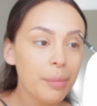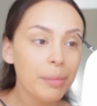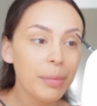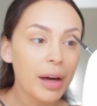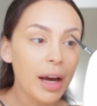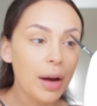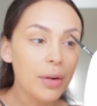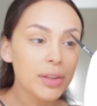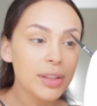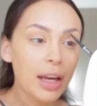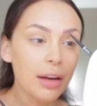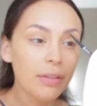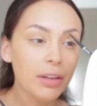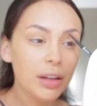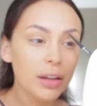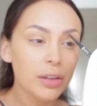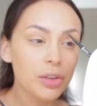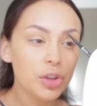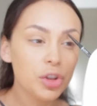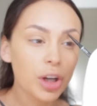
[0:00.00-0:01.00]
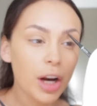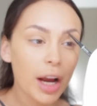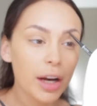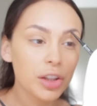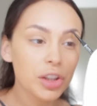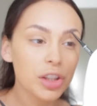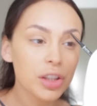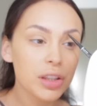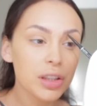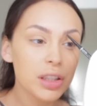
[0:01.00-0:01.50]
but I was having
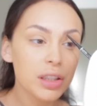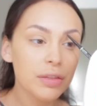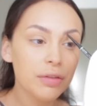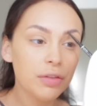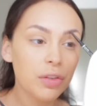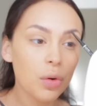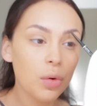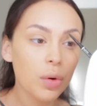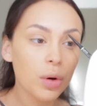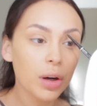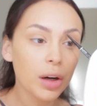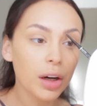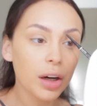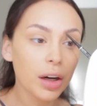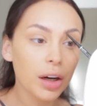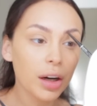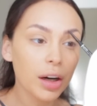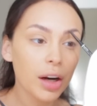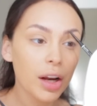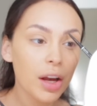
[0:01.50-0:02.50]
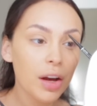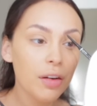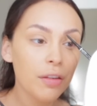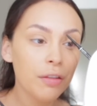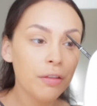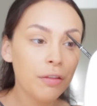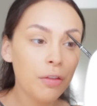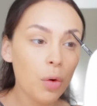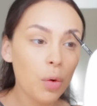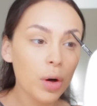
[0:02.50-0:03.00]
contractions for
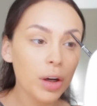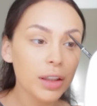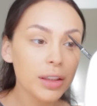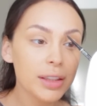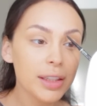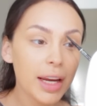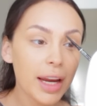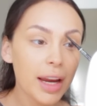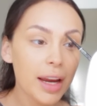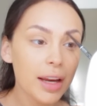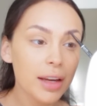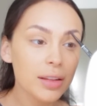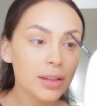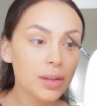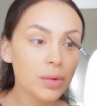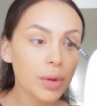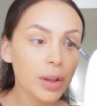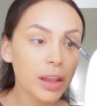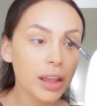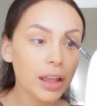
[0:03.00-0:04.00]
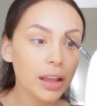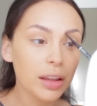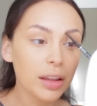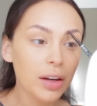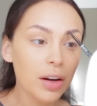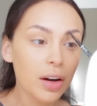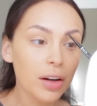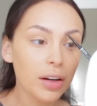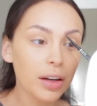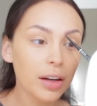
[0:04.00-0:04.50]
4 days with
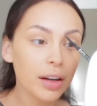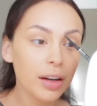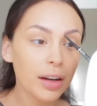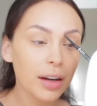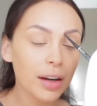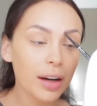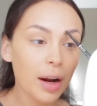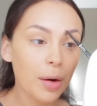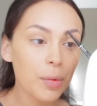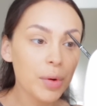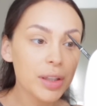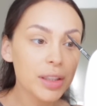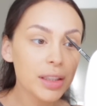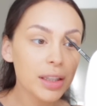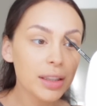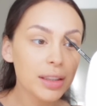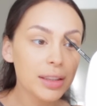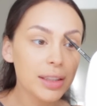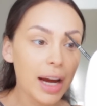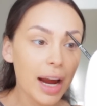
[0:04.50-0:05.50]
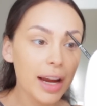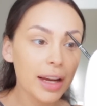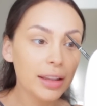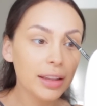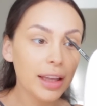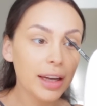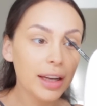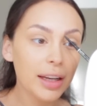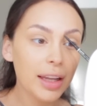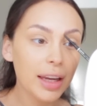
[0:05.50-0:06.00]
Ileana and I wasn't
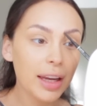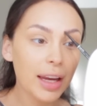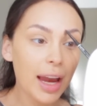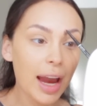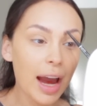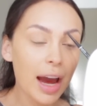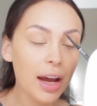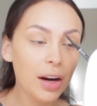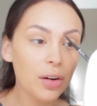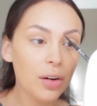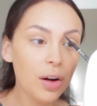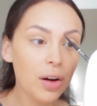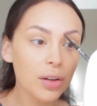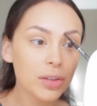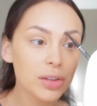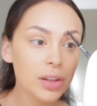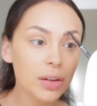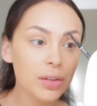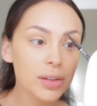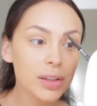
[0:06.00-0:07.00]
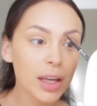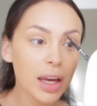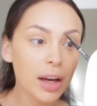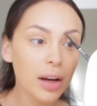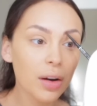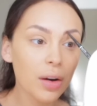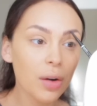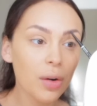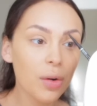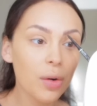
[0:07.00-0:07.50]
dilating at all. So I was
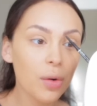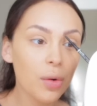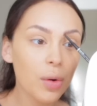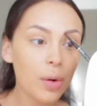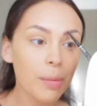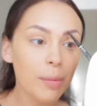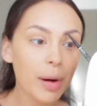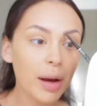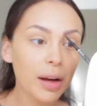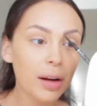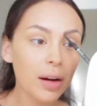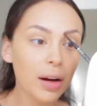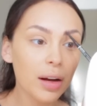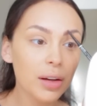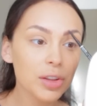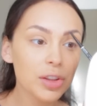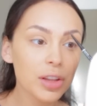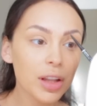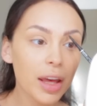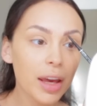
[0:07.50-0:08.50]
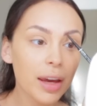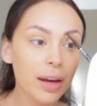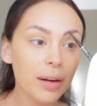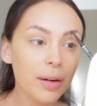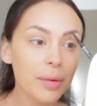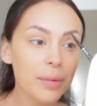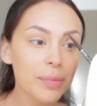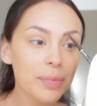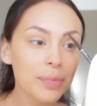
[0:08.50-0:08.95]
like, oh my gosh, like,